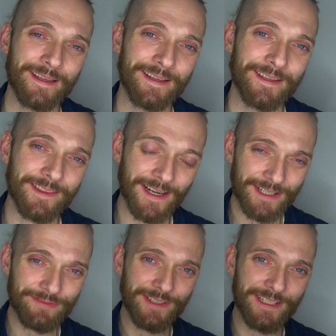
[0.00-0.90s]

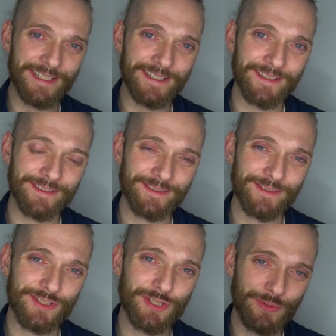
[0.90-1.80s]
Thankfully,
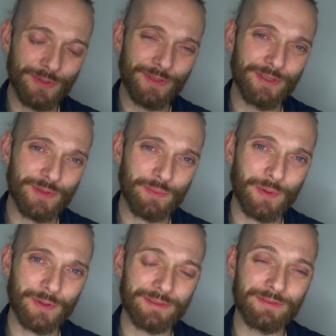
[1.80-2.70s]
due to the
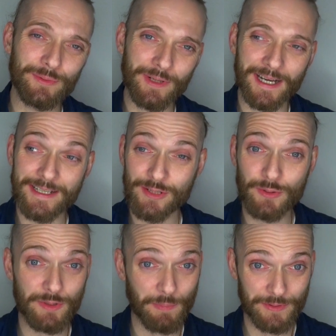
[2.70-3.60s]
support of you guys who
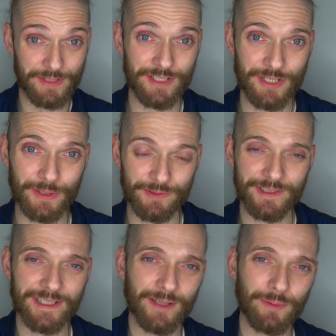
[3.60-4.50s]
sponsor children
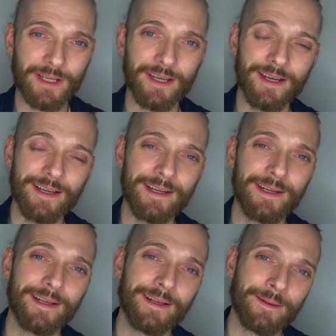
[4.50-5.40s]
in our care
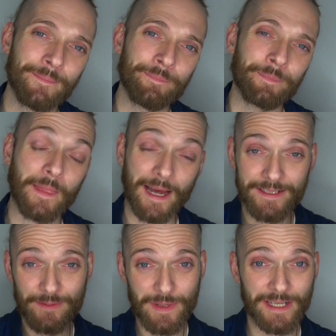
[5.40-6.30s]

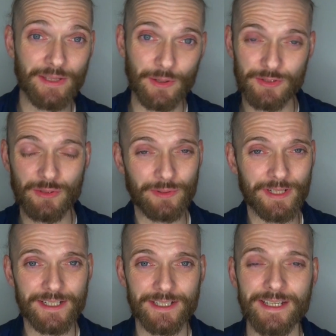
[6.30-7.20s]
and make the odd
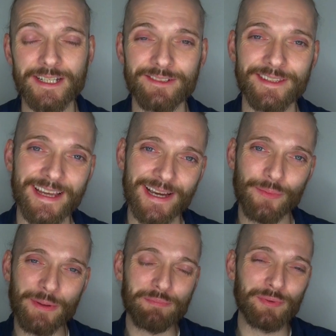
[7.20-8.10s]
donation here and there,
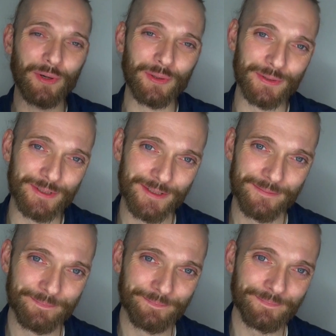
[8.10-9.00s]
we brought
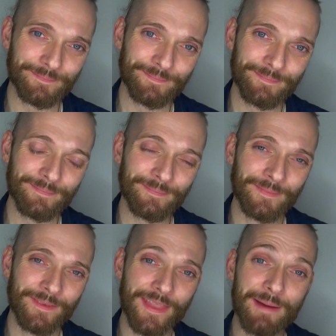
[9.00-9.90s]

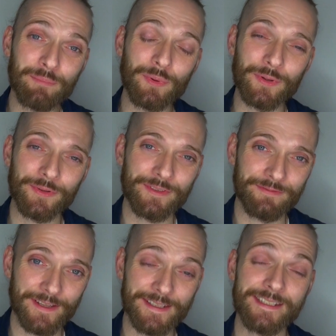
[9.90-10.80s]
them both to
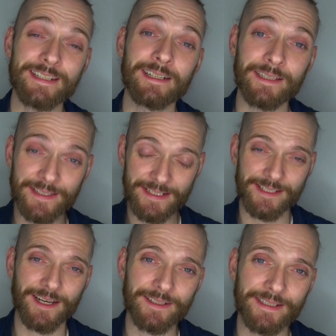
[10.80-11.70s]
Feather's Tail, and they're
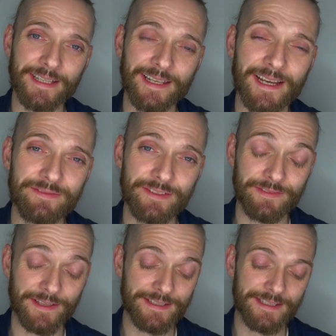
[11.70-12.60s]
starting their life at
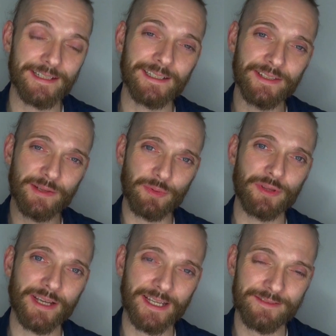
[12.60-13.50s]
Feather's Tail, and the
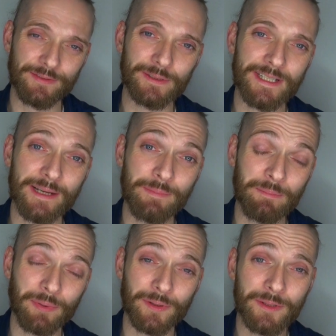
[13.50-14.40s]
mother gets full-time
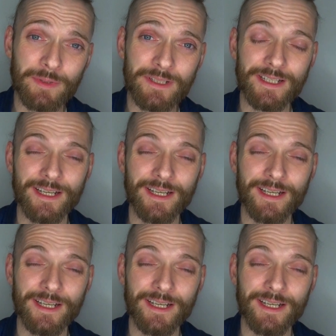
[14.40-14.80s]
employment,